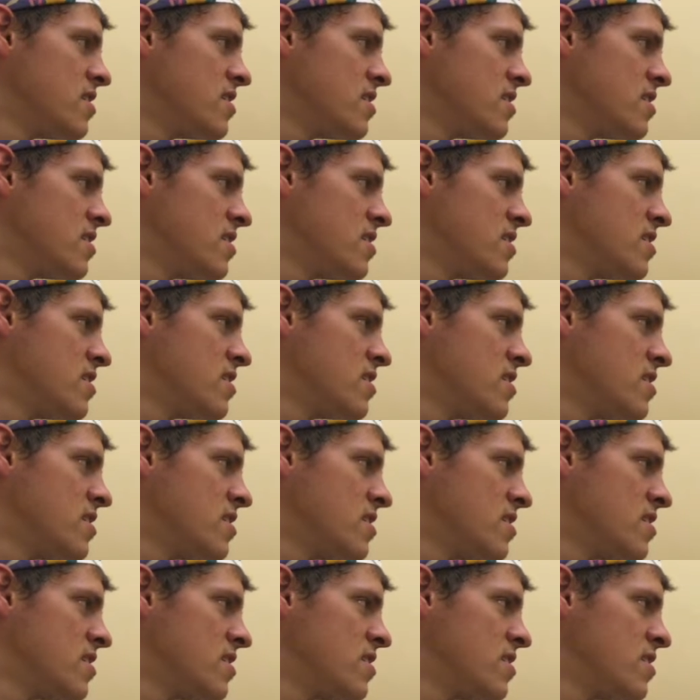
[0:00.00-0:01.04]

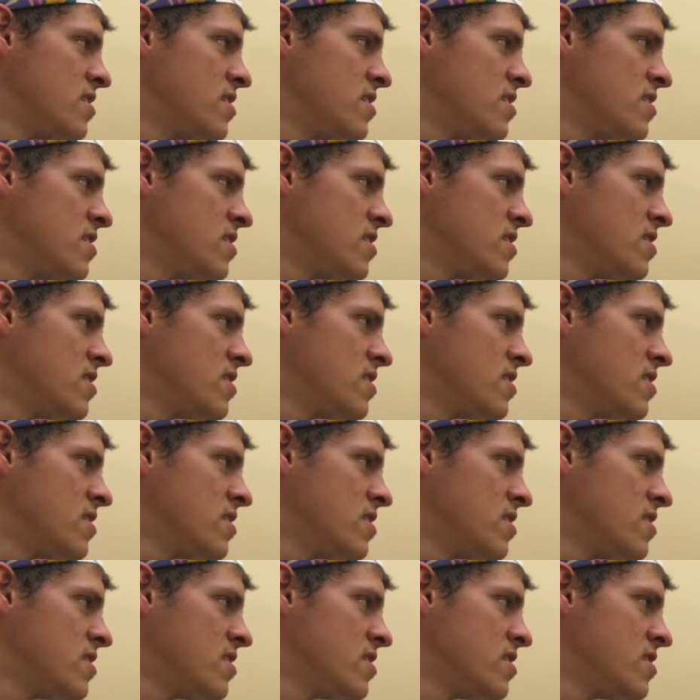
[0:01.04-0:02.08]

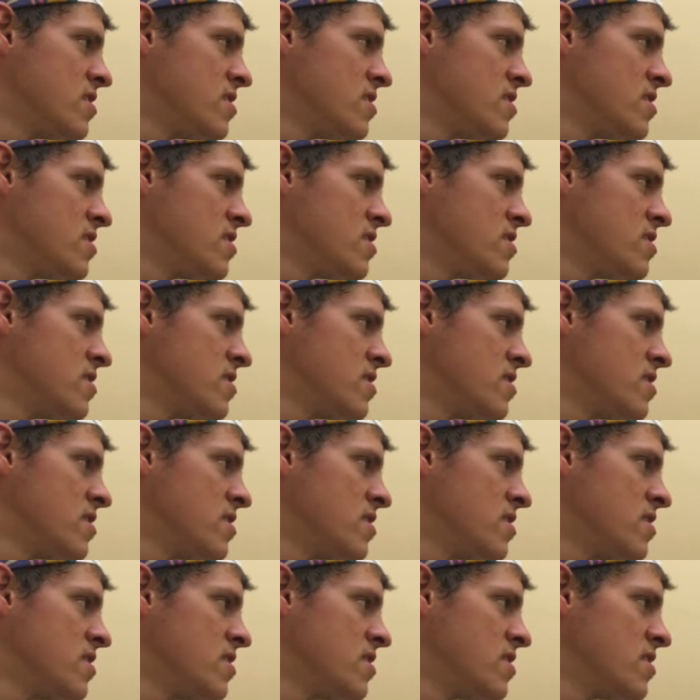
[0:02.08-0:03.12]

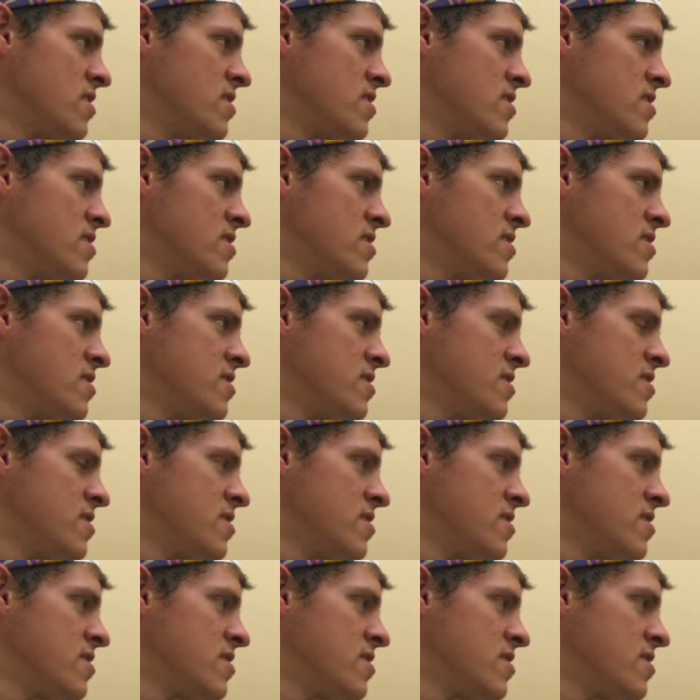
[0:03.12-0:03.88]
The person shown says nothing.